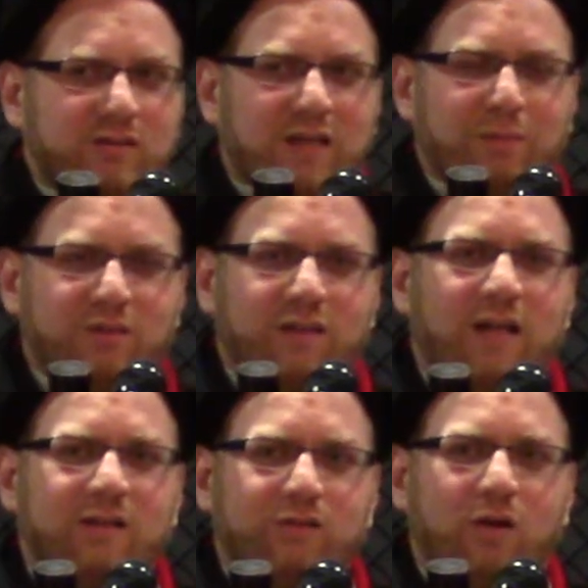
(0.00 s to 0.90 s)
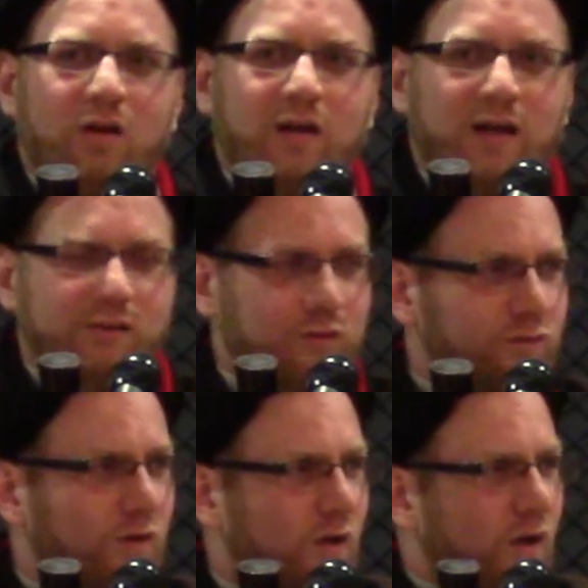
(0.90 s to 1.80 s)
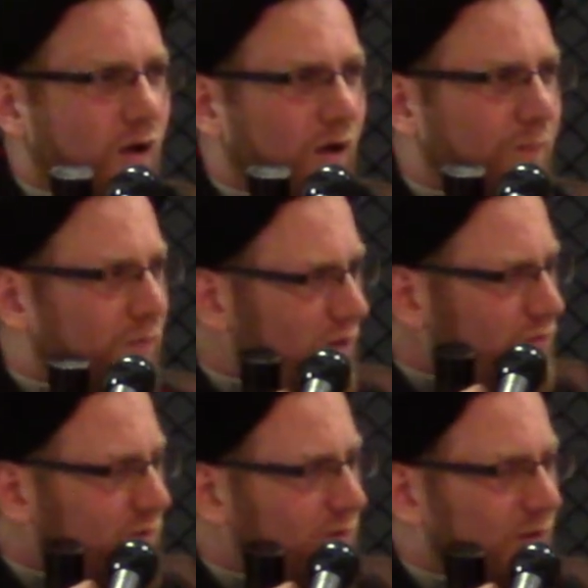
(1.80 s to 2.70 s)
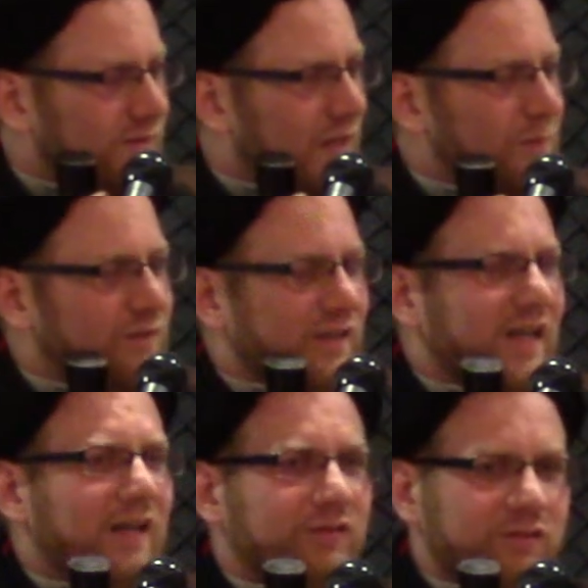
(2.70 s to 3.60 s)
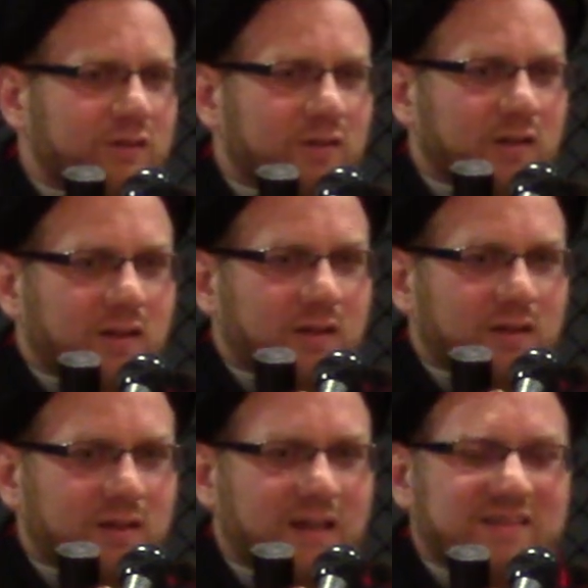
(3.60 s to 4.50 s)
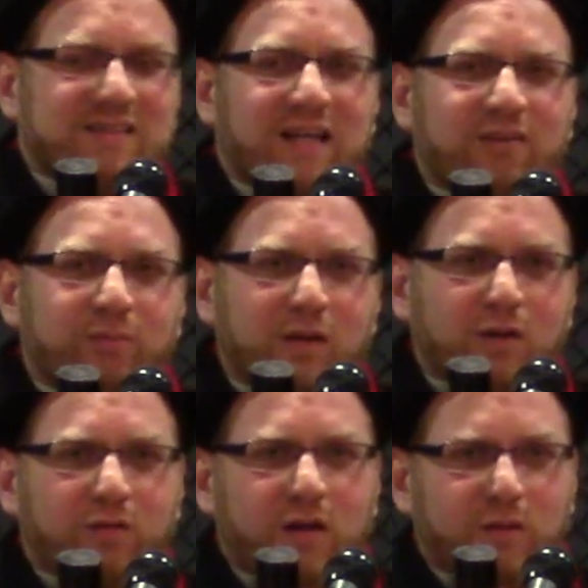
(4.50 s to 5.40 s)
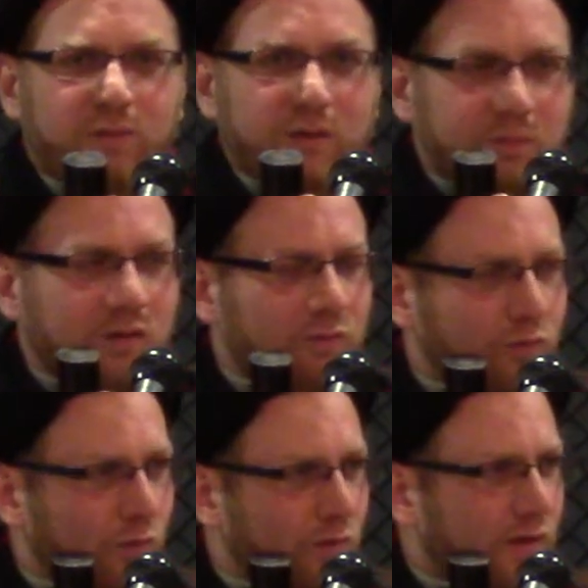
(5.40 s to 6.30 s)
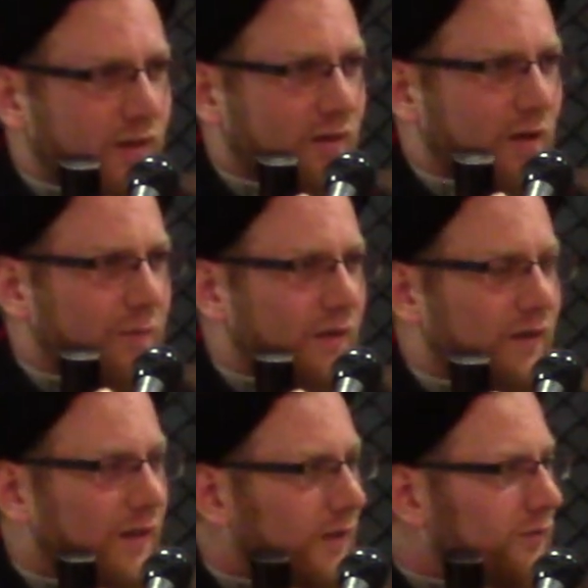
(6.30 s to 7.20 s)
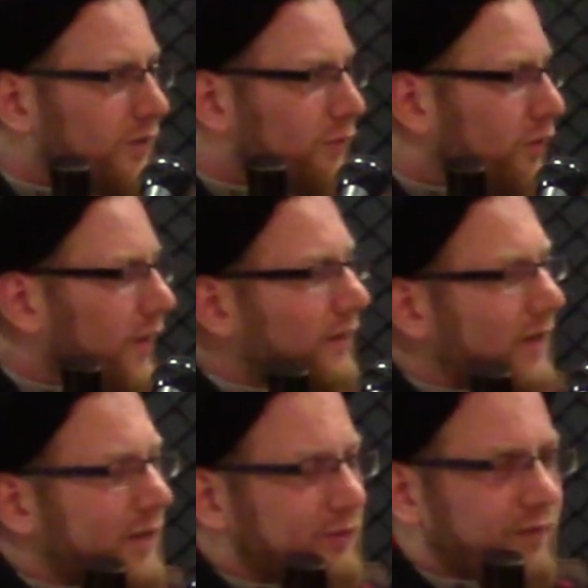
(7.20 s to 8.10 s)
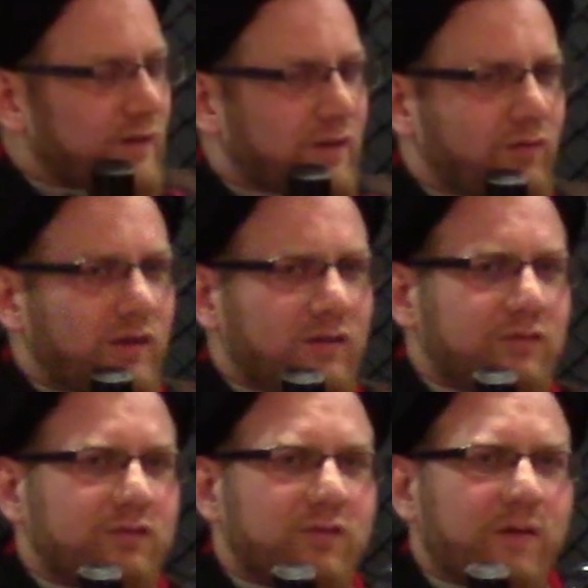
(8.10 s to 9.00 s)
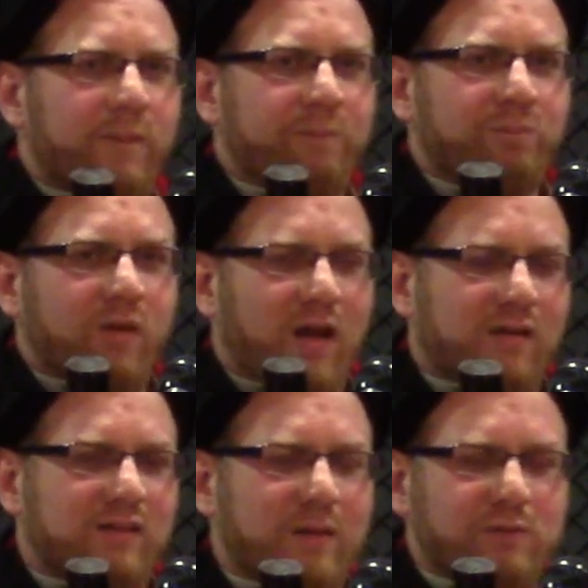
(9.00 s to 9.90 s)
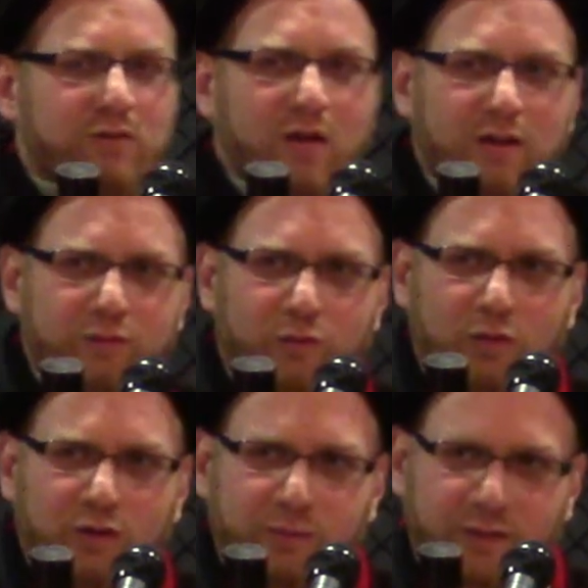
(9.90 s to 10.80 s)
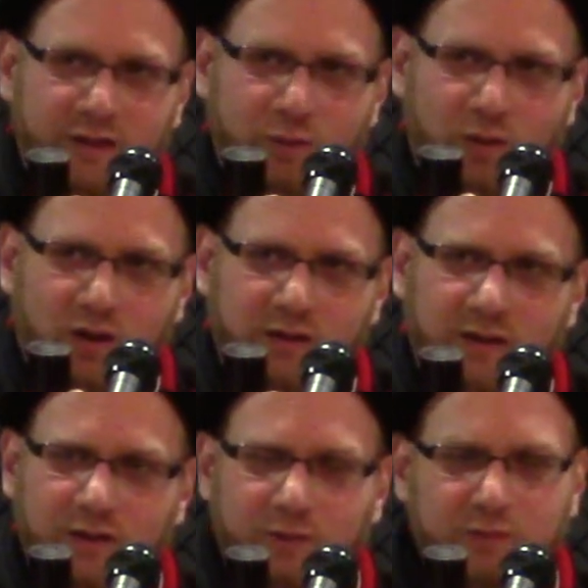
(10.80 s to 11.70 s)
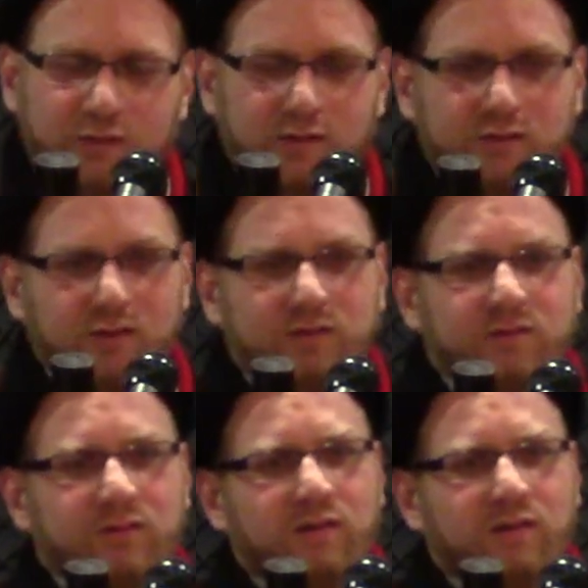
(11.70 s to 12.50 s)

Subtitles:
Islam is against all kinds of oppression. Islam is against the enslavement of other people for economic needs and for other kinds of activities. And Islam is calling for human equality and human justice.